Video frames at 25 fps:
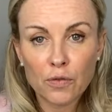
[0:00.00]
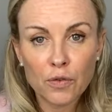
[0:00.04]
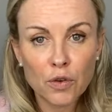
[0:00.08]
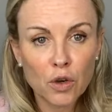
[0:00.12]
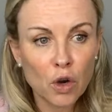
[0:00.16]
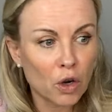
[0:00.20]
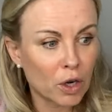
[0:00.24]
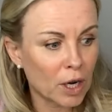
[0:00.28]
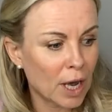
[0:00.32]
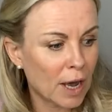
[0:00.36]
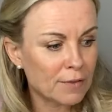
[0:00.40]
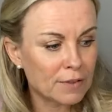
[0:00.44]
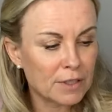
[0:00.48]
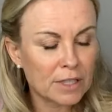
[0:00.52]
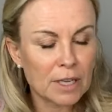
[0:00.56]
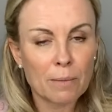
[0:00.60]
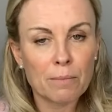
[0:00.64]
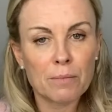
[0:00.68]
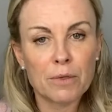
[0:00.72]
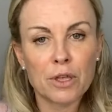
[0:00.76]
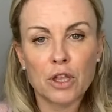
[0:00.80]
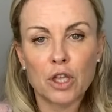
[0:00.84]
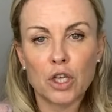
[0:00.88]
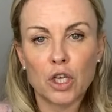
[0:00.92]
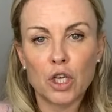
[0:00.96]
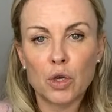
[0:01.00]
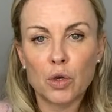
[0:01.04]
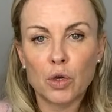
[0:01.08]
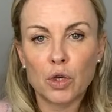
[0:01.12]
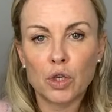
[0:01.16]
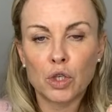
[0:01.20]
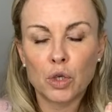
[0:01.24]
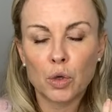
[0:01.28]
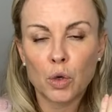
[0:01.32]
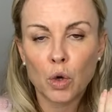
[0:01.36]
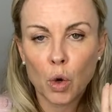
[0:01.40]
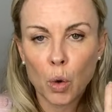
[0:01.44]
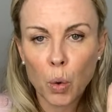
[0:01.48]
You've got to have something that you
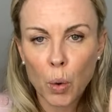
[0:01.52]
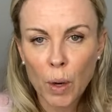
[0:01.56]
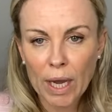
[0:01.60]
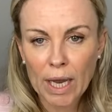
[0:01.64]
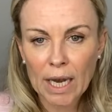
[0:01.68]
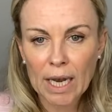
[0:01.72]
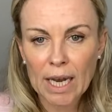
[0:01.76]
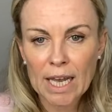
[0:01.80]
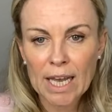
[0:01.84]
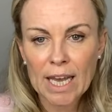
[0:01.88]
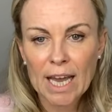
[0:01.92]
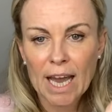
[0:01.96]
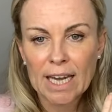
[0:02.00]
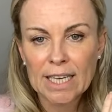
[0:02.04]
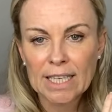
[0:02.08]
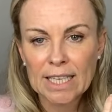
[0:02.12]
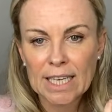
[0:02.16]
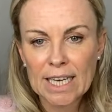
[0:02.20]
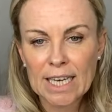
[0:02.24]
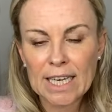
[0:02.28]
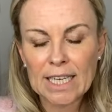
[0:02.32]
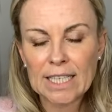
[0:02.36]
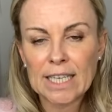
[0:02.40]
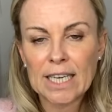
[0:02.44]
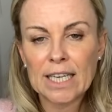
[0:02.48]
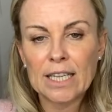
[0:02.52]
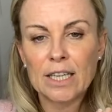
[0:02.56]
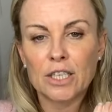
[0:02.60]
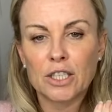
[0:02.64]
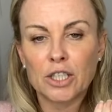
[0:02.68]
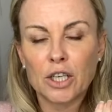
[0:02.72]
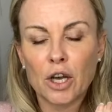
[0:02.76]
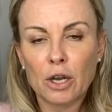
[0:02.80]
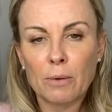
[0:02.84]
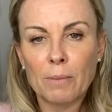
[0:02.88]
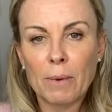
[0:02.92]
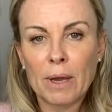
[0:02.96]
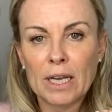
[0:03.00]
can do quickly and easy
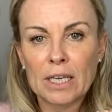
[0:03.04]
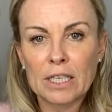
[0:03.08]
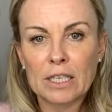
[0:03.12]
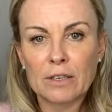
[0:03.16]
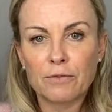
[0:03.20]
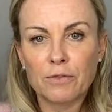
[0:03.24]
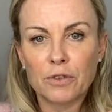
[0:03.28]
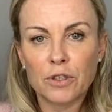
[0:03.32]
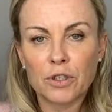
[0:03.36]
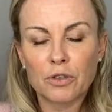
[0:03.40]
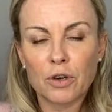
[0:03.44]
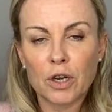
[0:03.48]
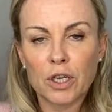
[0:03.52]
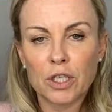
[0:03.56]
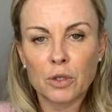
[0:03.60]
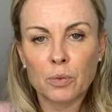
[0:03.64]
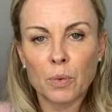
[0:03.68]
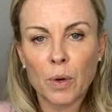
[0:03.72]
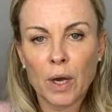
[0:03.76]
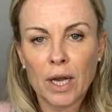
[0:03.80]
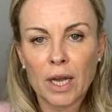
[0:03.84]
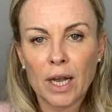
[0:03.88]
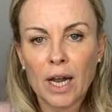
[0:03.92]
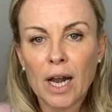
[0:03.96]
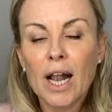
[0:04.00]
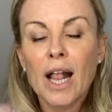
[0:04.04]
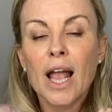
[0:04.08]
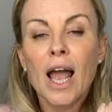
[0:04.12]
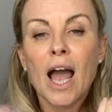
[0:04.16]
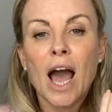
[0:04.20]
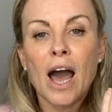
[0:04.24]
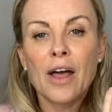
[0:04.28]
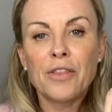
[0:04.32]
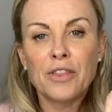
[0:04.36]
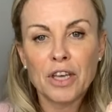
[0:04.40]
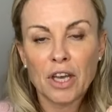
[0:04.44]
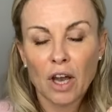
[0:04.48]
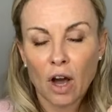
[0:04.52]
that's going to make a difference straight away.
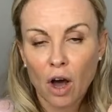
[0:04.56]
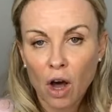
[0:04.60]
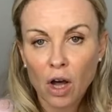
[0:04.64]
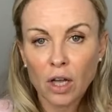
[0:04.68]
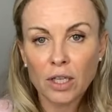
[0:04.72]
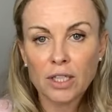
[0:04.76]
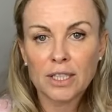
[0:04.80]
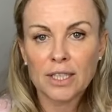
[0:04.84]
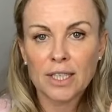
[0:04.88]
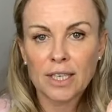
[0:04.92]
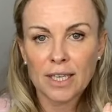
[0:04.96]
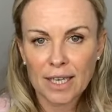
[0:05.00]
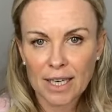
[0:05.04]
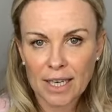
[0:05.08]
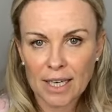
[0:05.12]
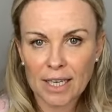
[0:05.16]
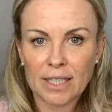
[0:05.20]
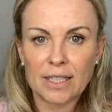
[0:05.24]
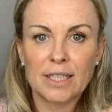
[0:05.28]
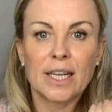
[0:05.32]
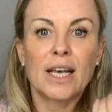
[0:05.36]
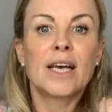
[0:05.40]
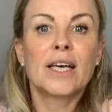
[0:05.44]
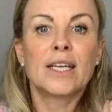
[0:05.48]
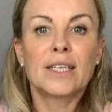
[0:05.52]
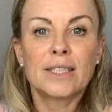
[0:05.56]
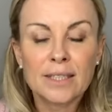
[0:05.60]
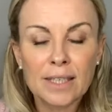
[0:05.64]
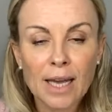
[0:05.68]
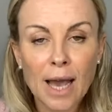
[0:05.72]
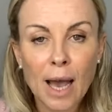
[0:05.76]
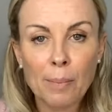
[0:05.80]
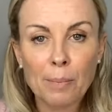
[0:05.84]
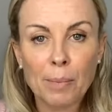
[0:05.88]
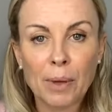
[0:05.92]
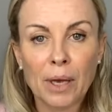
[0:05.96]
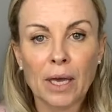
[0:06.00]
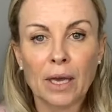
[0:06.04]
And the answer is
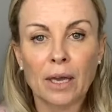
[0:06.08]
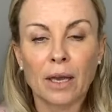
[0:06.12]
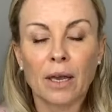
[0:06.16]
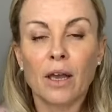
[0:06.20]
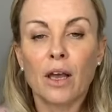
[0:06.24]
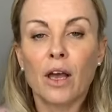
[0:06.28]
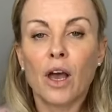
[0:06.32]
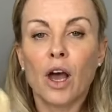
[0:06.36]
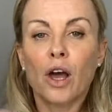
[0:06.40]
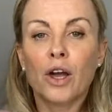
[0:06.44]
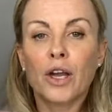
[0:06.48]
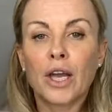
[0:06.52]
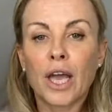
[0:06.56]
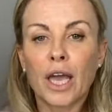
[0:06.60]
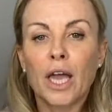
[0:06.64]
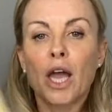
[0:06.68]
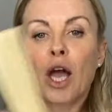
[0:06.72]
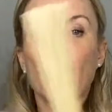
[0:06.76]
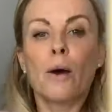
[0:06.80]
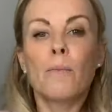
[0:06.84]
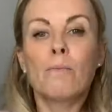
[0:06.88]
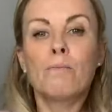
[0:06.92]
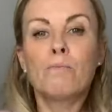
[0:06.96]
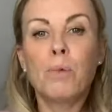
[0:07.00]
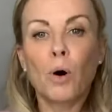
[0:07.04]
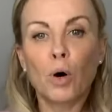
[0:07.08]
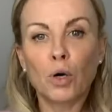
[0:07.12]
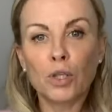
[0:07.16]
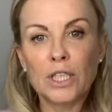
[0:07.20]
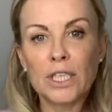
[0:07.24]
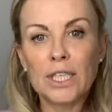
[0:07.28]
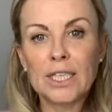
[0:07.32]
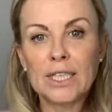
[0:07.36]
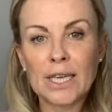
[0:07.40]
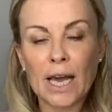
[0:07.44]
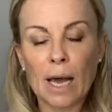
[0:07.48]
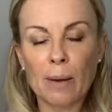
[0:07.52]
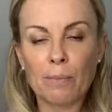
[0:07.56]
tapping. Okay,
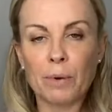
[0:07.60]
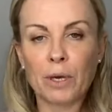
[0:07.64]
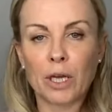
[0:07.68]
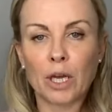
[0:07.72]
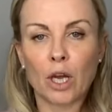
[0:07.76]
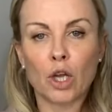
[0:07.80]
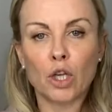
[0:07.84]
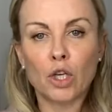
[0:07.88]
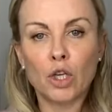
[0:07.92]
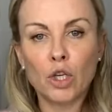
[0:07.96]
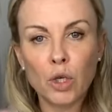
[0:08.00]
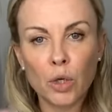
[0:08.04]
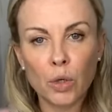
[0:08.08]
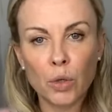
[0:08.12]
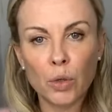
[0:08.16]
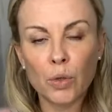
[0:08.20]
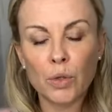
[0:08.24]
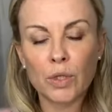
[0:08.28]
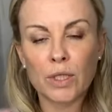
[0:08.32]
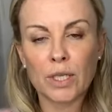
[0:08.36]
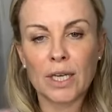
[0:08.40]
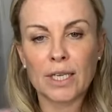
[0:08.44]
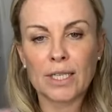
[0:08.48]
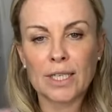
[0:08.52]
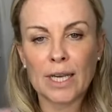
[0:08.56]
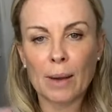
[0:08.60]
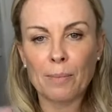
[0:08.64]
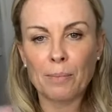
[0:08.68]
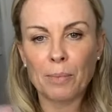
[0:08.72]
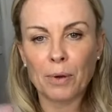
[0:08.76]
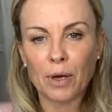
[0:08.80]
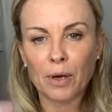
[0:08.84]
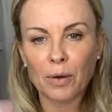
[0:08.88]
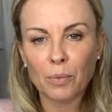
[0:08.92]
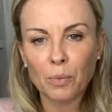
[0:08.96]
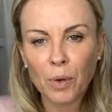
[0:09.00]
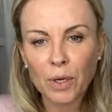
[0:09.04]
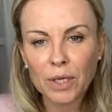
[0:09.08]
body tapping. Use a
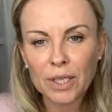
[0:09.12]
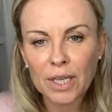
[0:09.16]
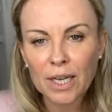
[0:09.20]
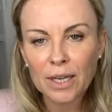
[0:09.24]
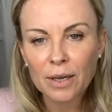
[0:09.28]
tapper.